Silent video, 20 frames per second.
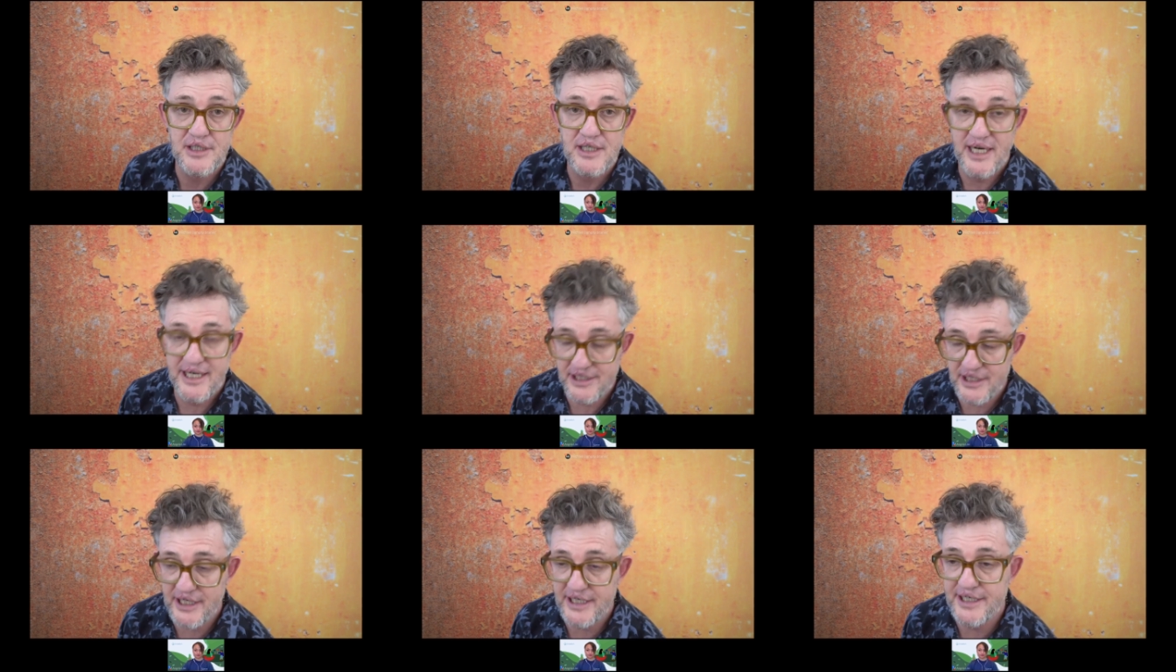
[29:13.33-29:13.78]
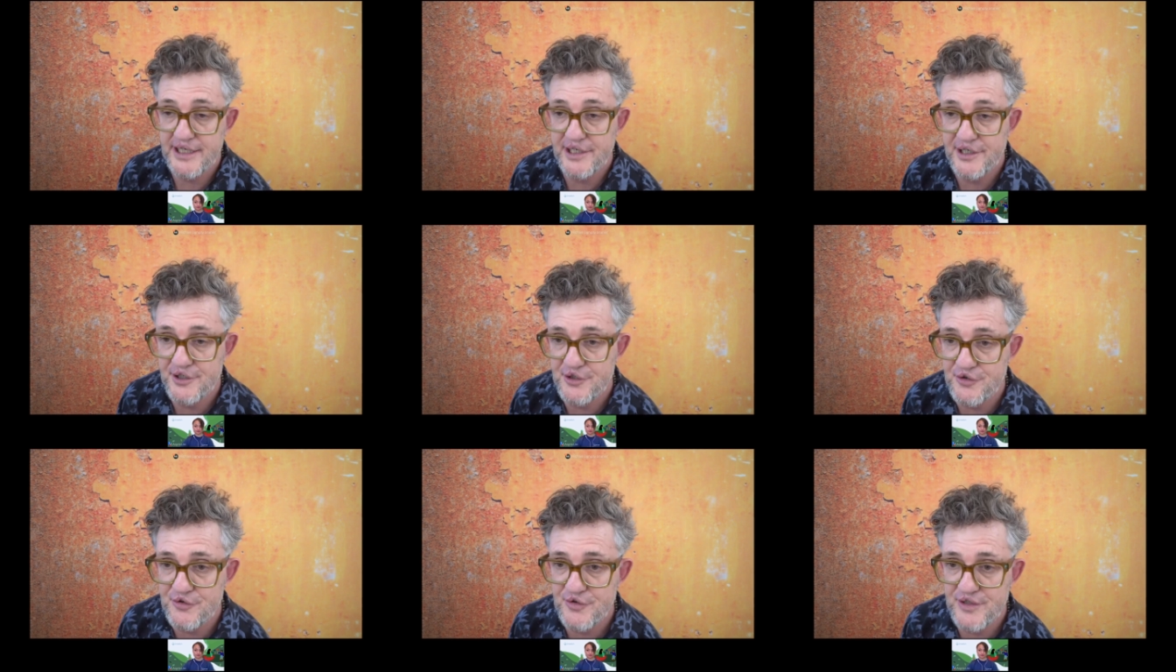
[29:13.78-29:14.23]
I'd like you to
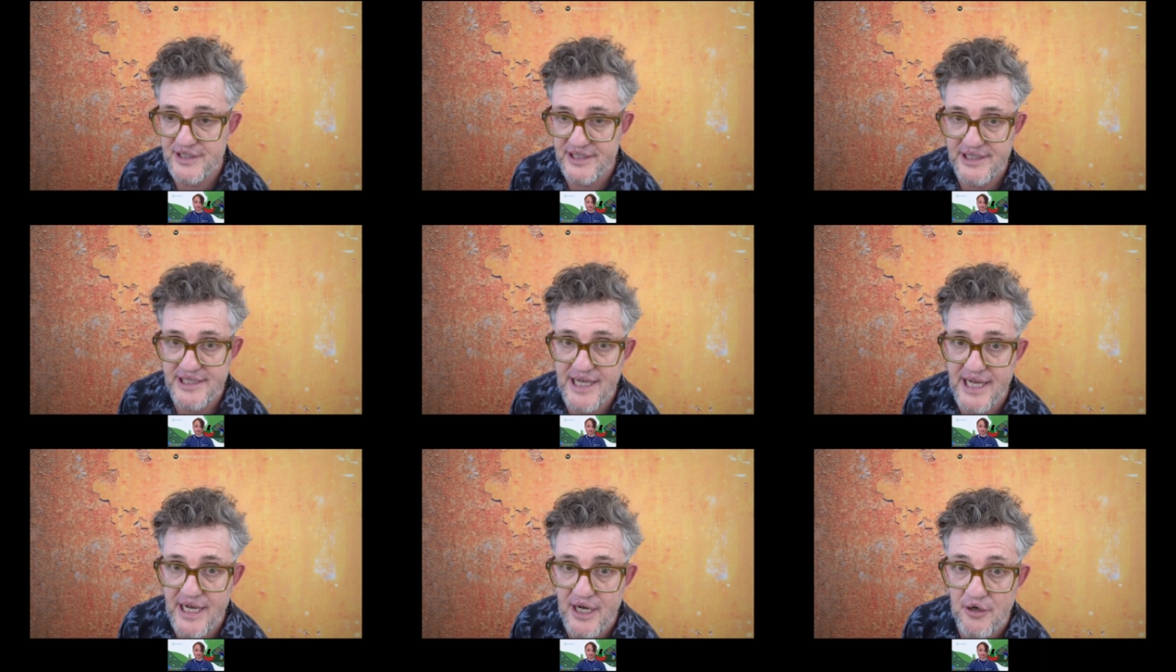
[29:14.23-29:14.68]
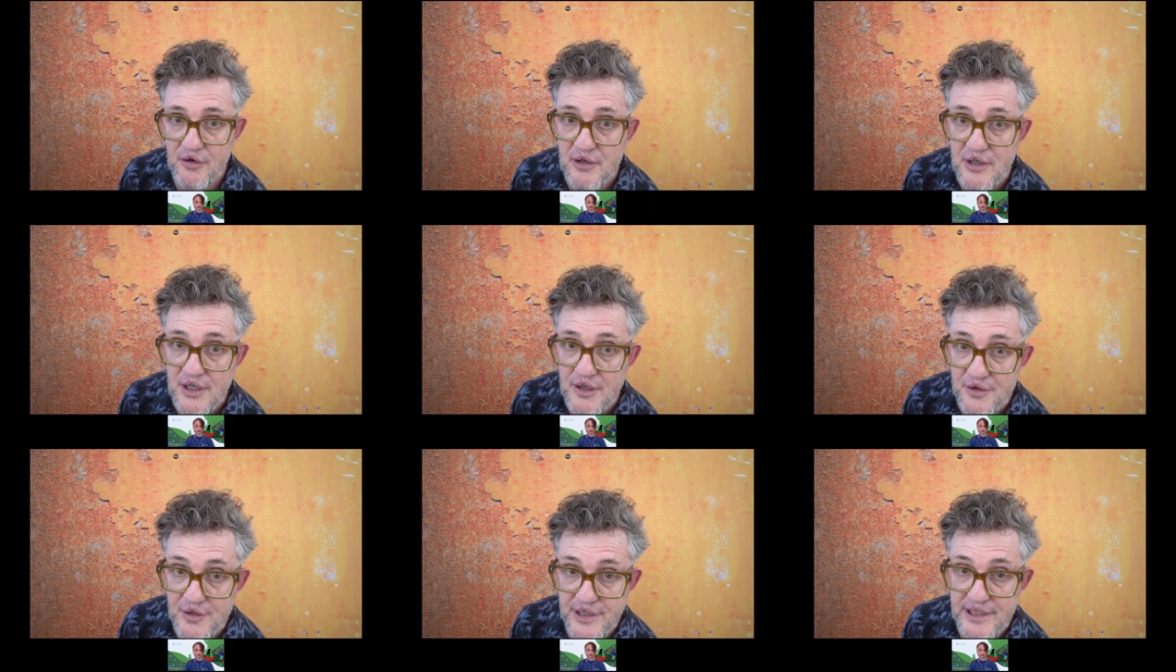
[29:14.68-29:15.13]
do this now.
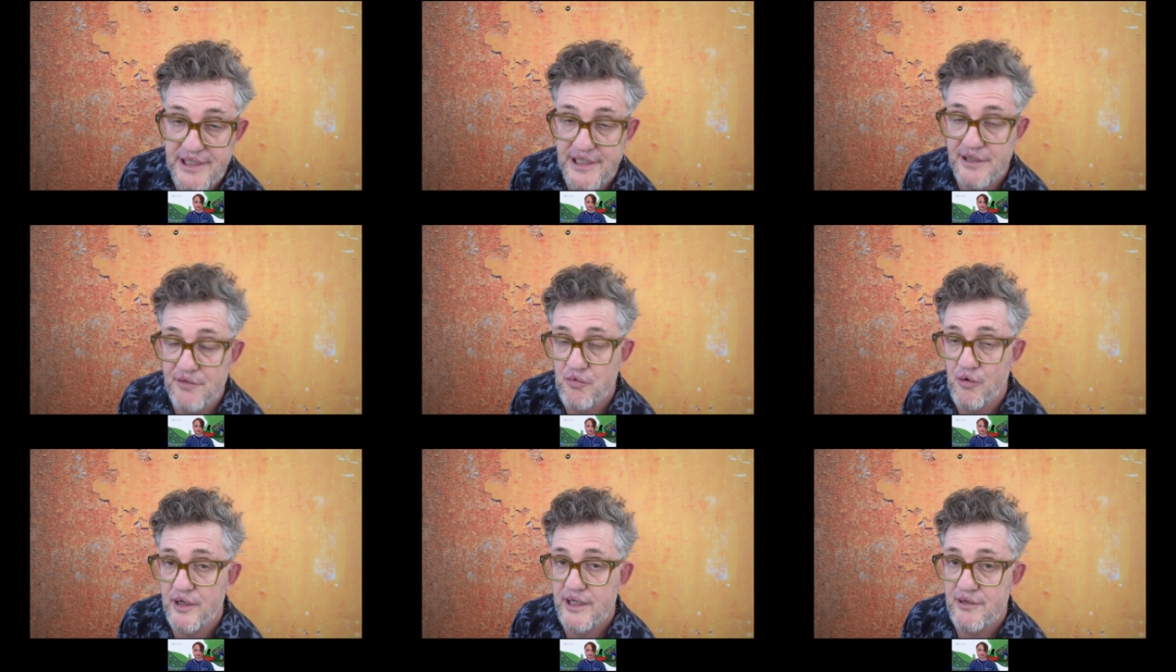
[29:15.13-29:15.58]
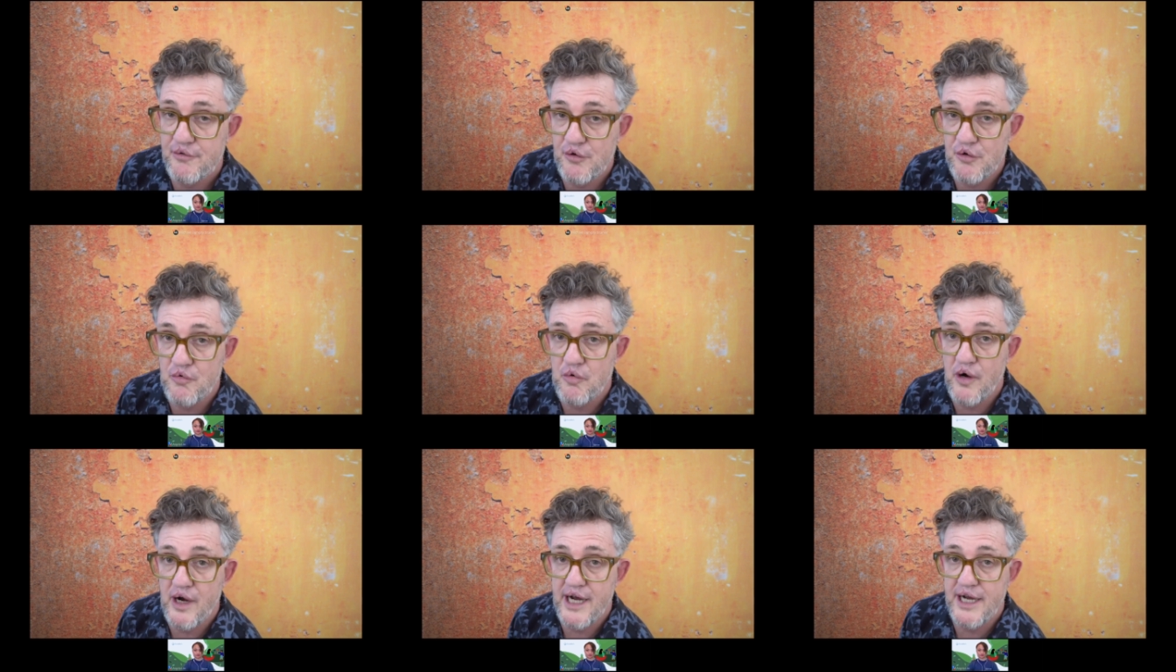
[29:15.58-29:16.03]
This is what's
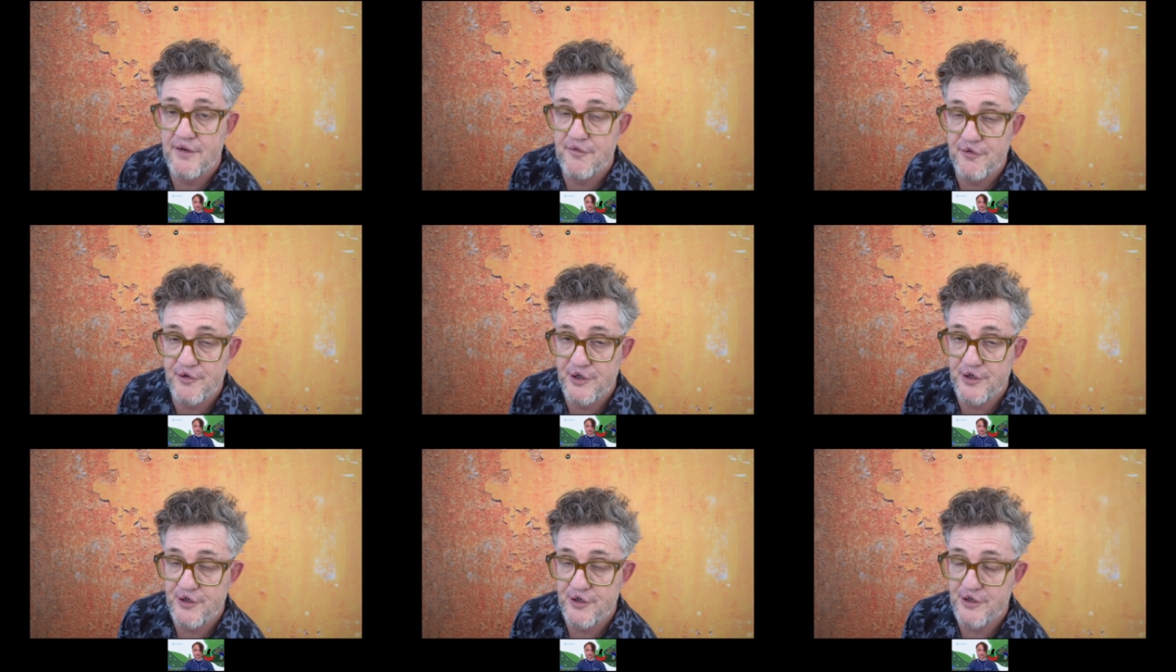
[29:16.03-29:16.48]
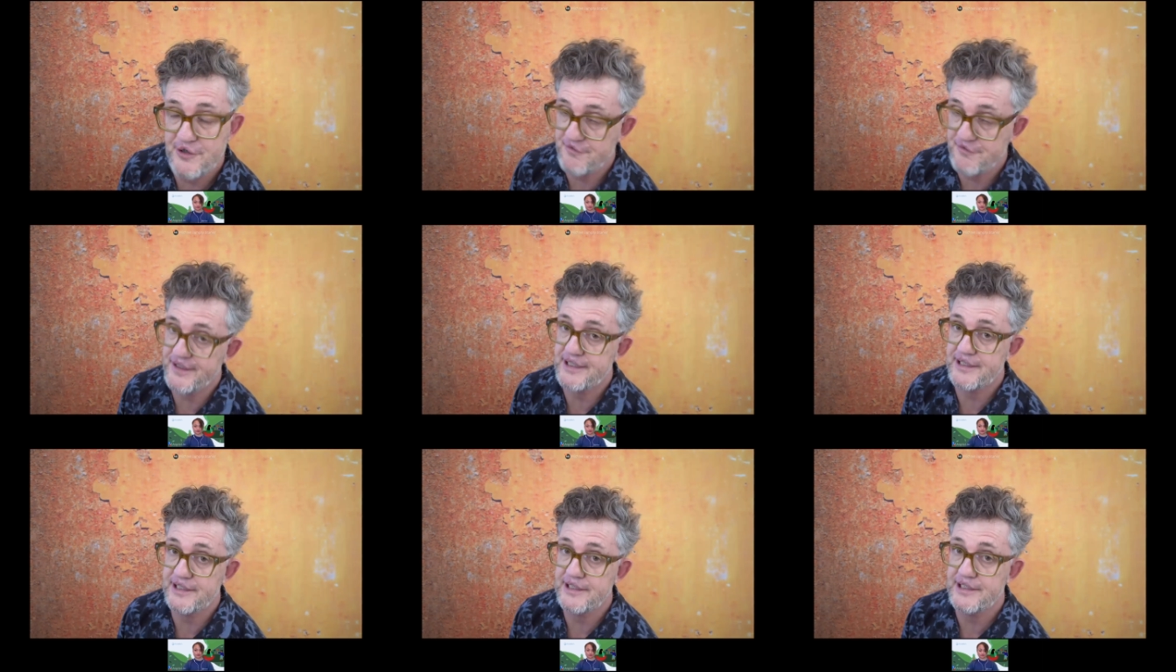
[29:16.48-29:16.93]
required for you to
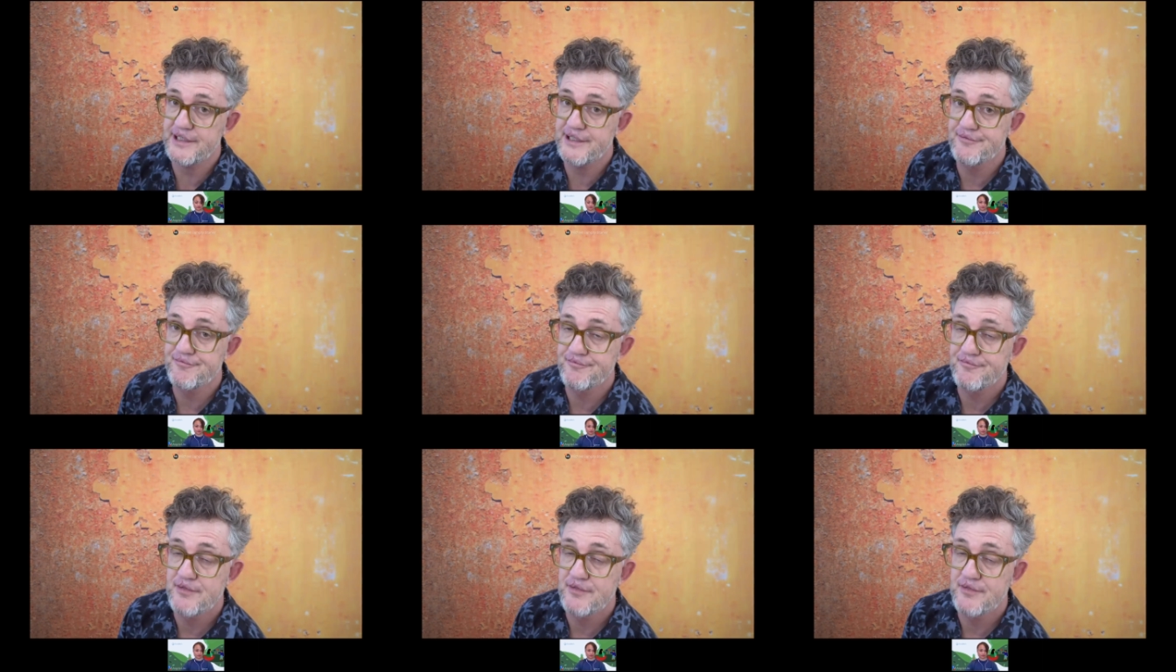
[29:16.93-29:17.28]
fix this.